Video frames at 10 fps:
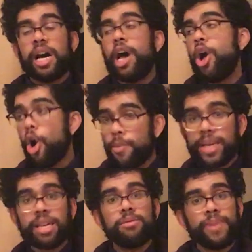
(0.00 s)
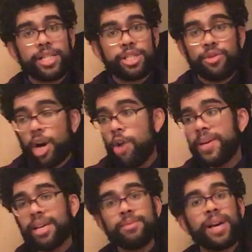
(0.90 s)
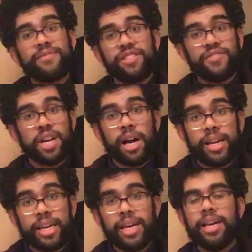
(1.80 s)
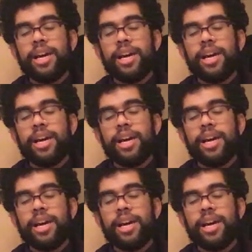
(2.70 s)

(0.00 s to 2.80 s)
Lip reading: I hope he comes back soon. I hope he comes back for the finale.